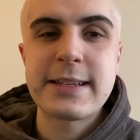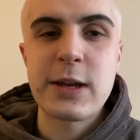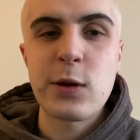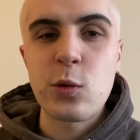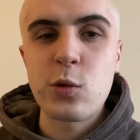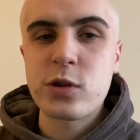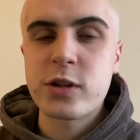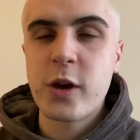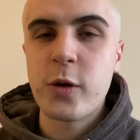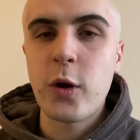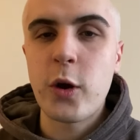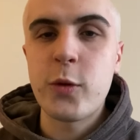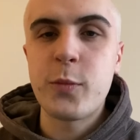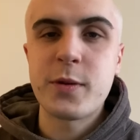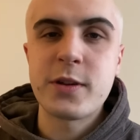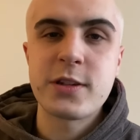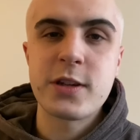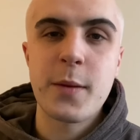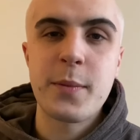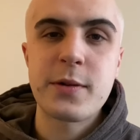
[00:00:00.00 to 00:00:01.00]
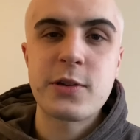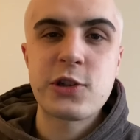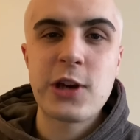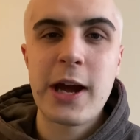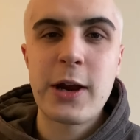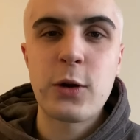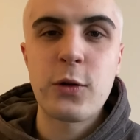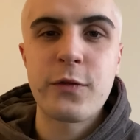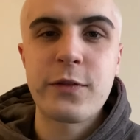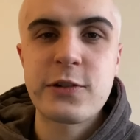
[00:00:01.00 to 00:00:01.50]
It also opens up a
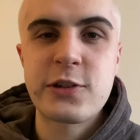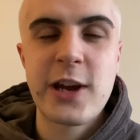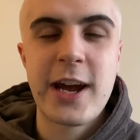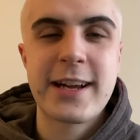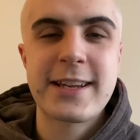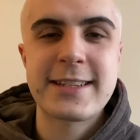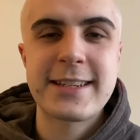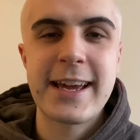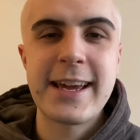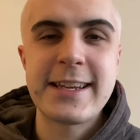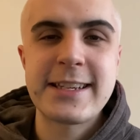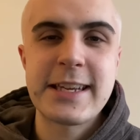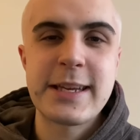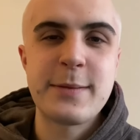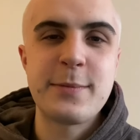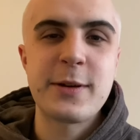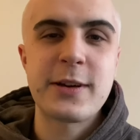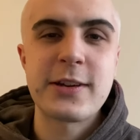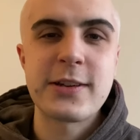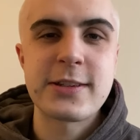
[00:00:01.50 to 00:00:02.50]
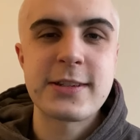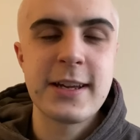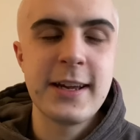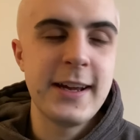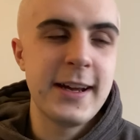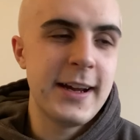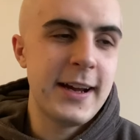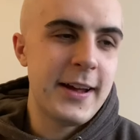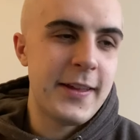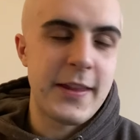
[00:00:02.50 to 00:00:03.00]
channel for Jack Stacey, because
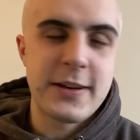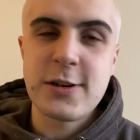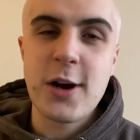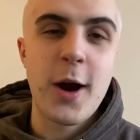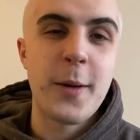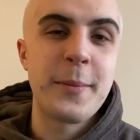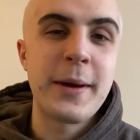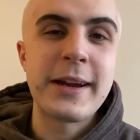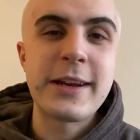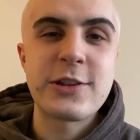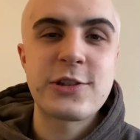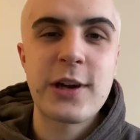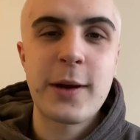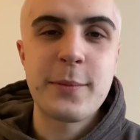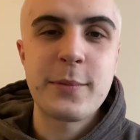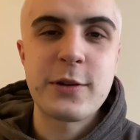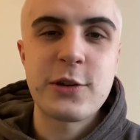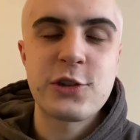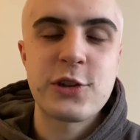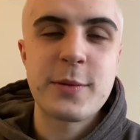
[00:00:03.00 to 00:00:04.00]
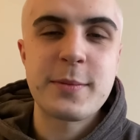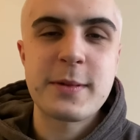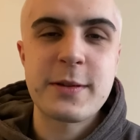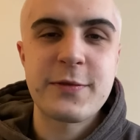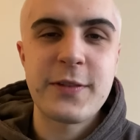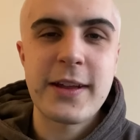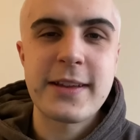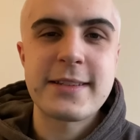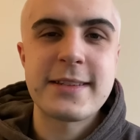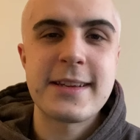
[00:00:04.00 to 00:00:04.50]
there aren't many Championship
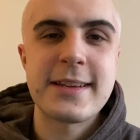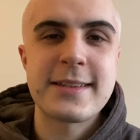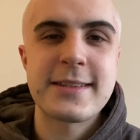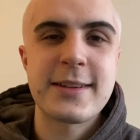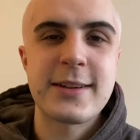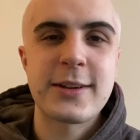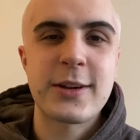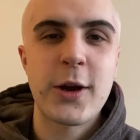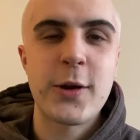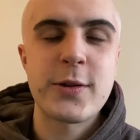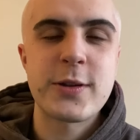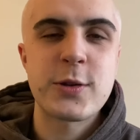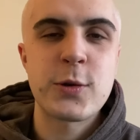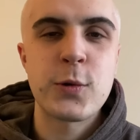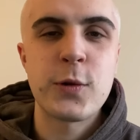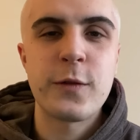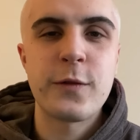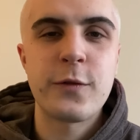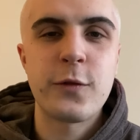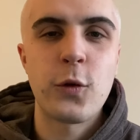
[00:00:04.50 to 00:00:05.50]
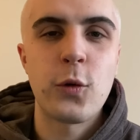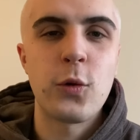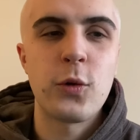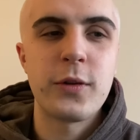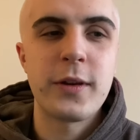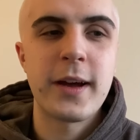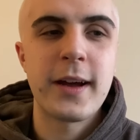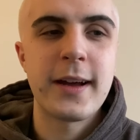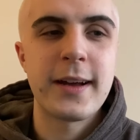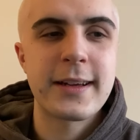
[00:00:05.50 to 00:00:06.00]
defences that are going to afford
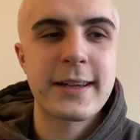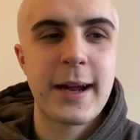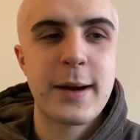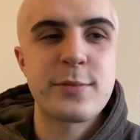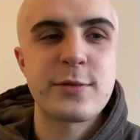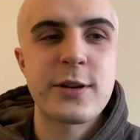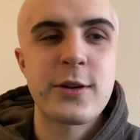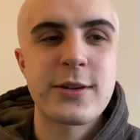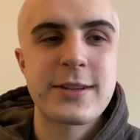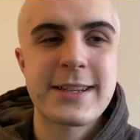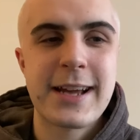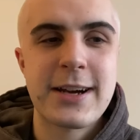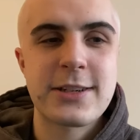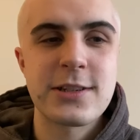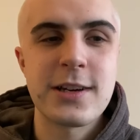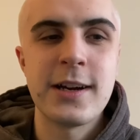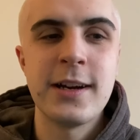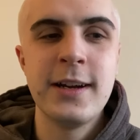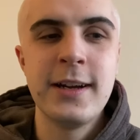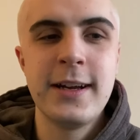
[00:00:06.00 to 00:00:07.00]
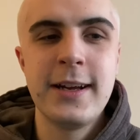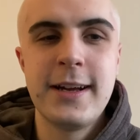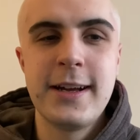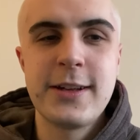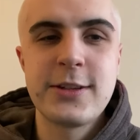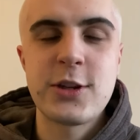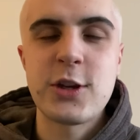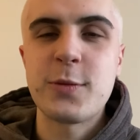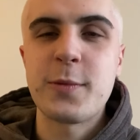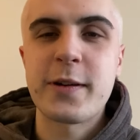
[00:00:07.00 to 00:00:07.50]
Gabriel Sara
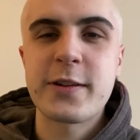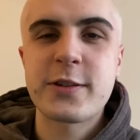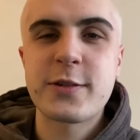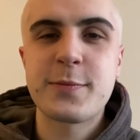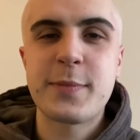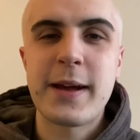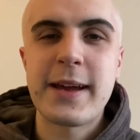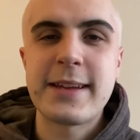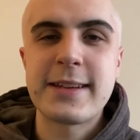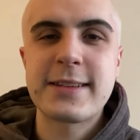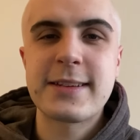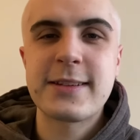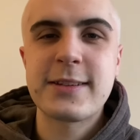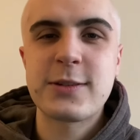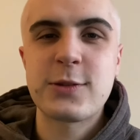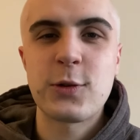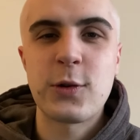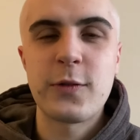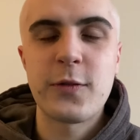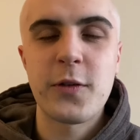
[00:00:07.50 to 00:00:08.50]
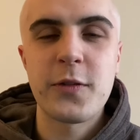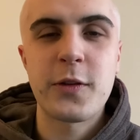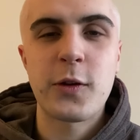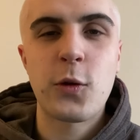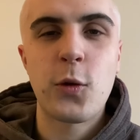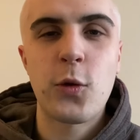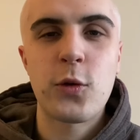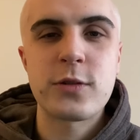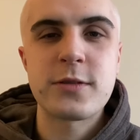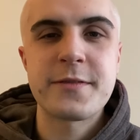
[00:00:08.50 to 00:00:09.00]
too much space sort of on the
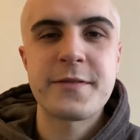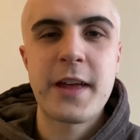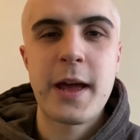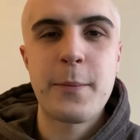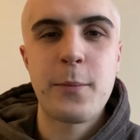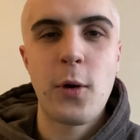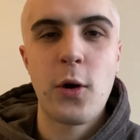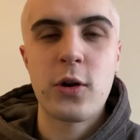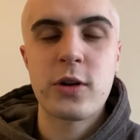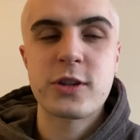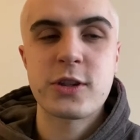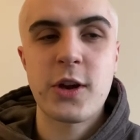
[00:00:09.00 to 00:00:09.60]
corner of their box.